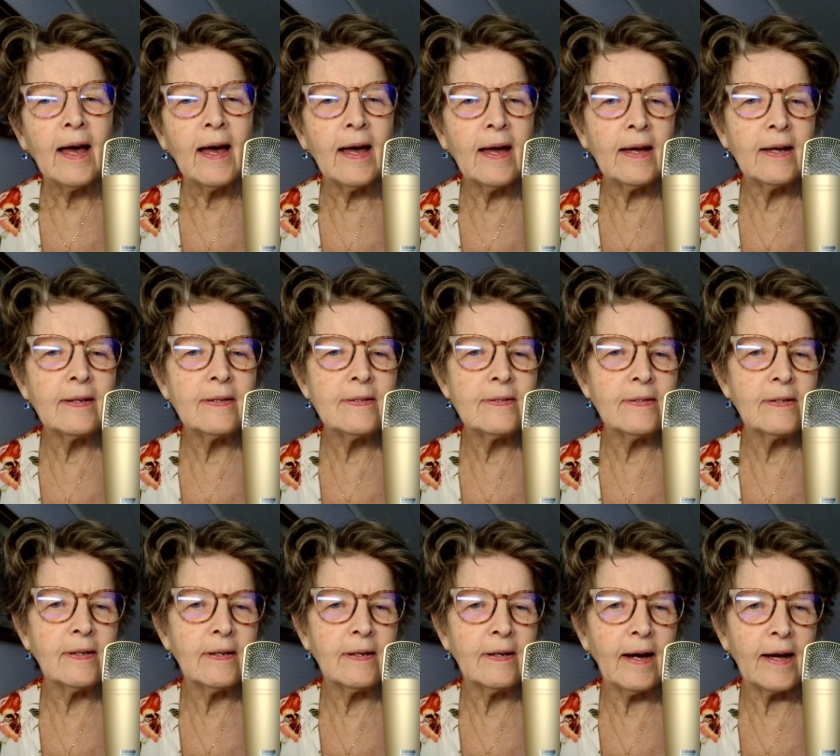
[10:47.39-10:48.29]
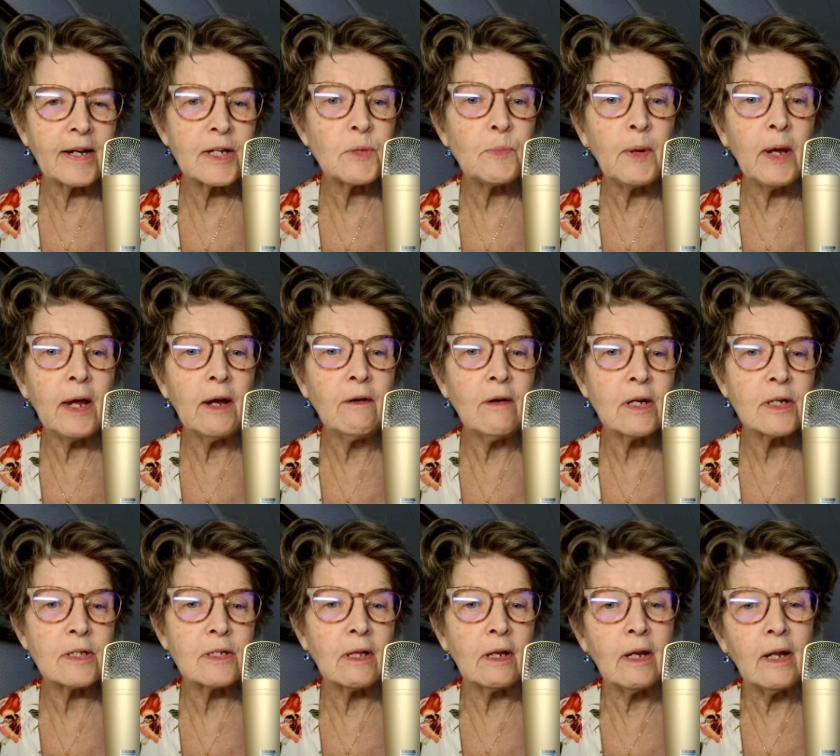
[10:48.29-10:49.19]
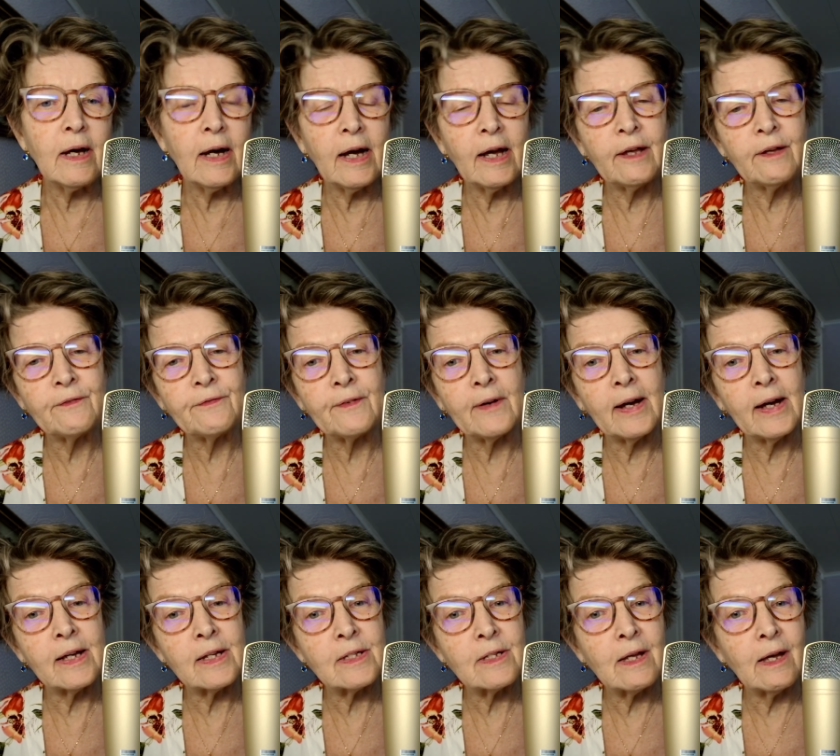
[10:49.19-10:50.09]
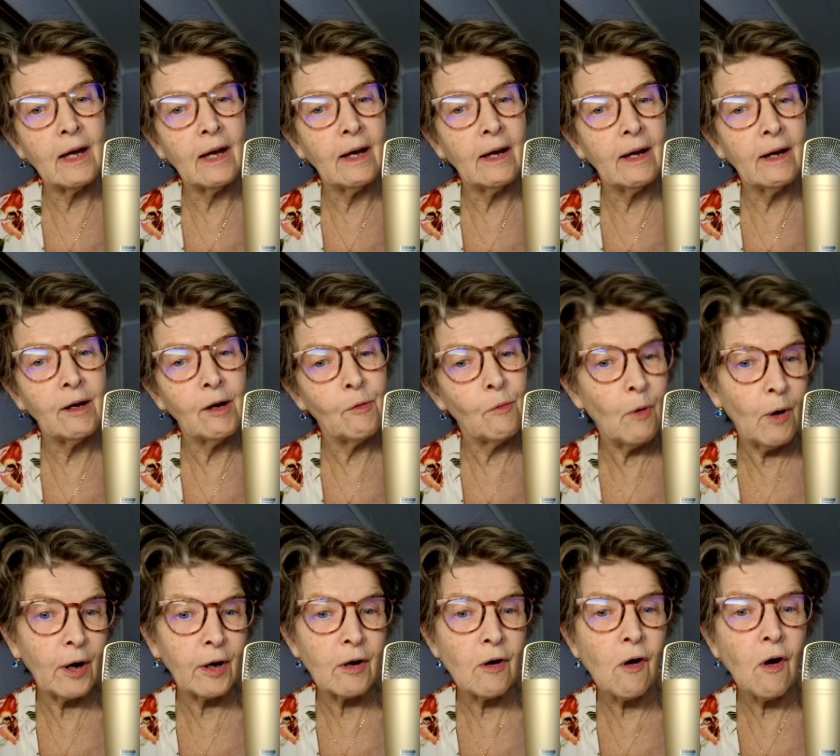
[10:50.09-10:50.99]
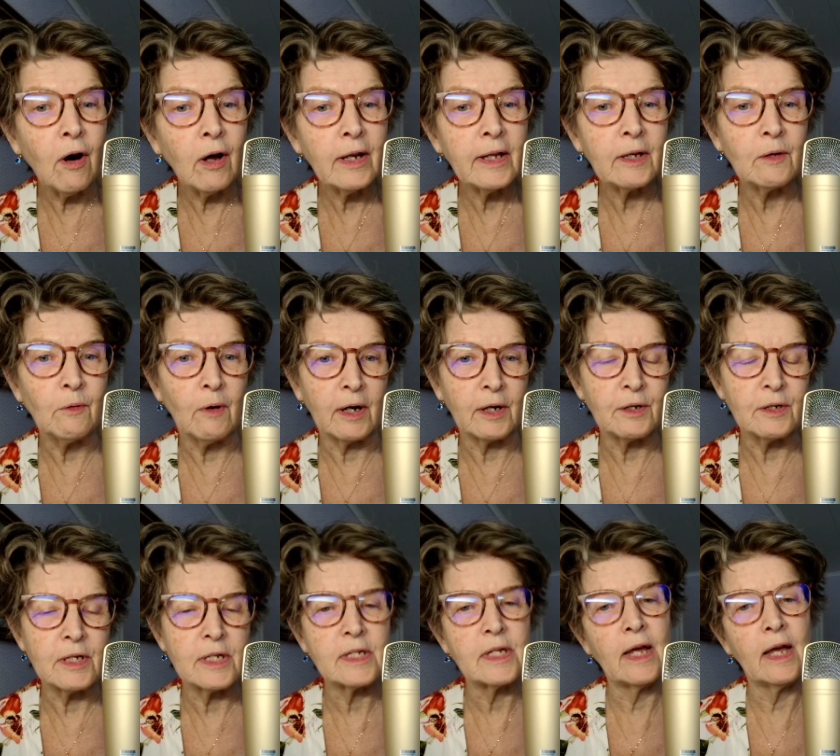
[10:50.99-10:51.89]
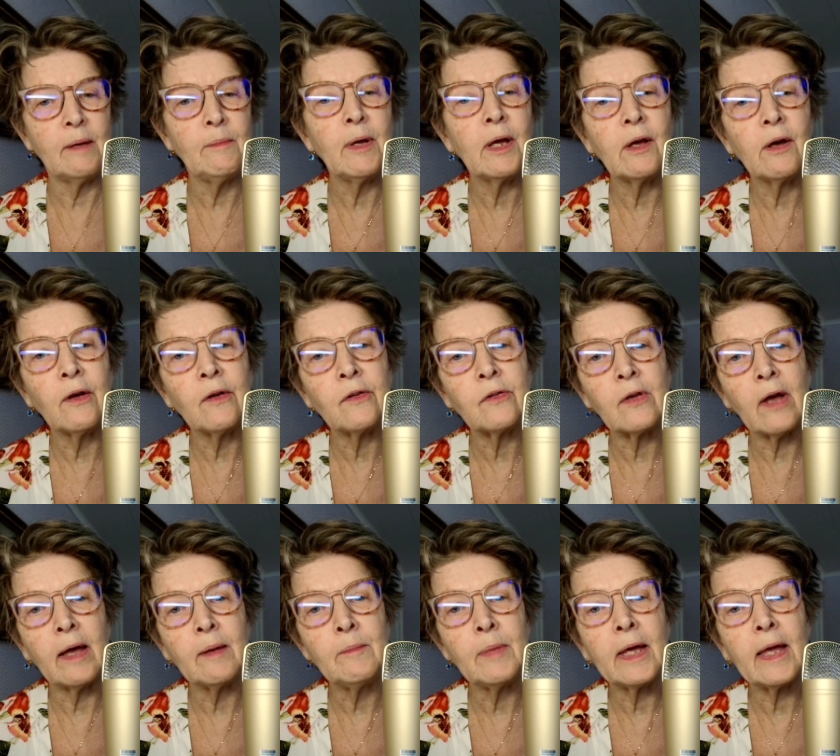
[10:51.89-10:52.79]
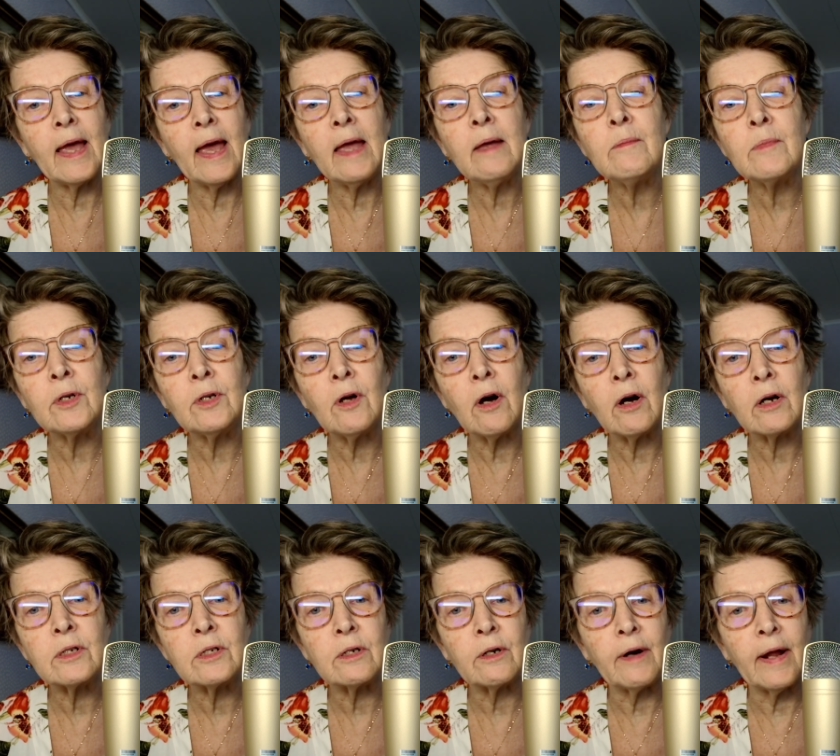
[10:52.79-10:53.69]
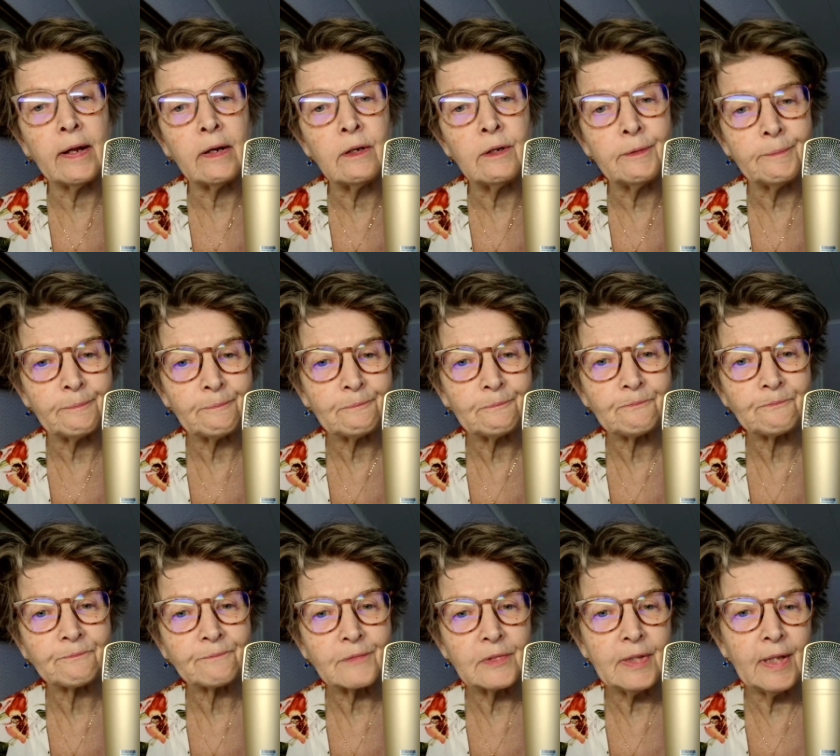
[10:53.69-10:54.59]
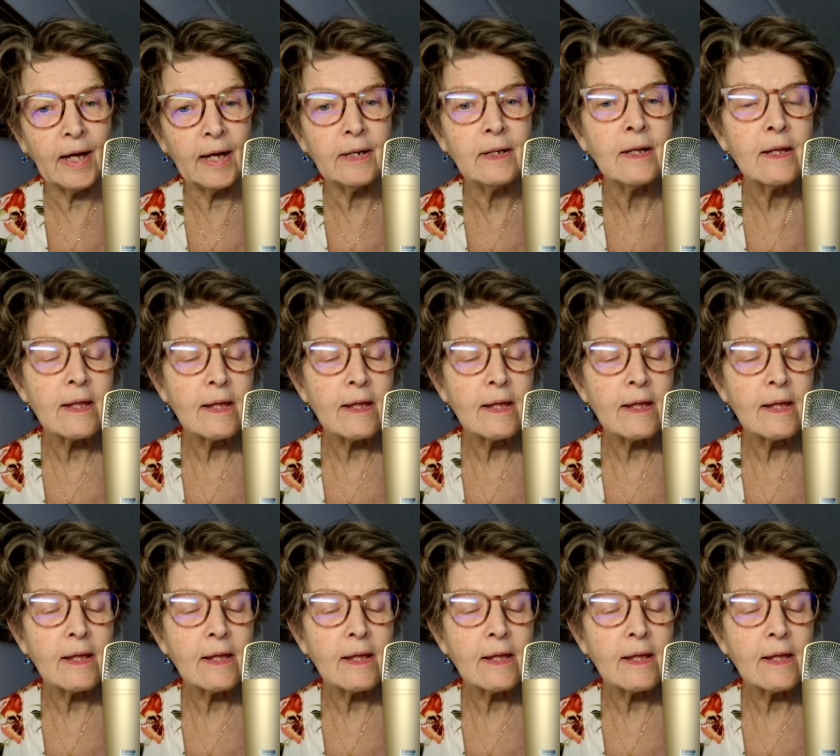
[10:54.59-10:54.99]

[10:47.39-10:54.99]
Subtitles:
And I experienced a life as a workaholic, one could say, because I became a doctor, and then